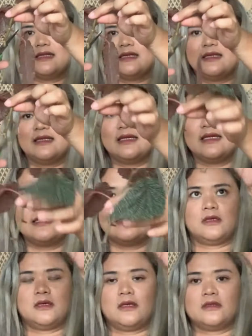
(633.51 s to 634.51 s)
and this.
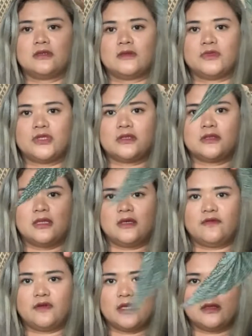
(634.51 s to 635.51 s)
I'm just
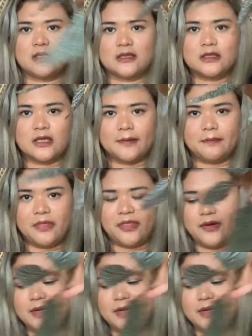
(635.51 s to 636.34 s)
leaving the top 3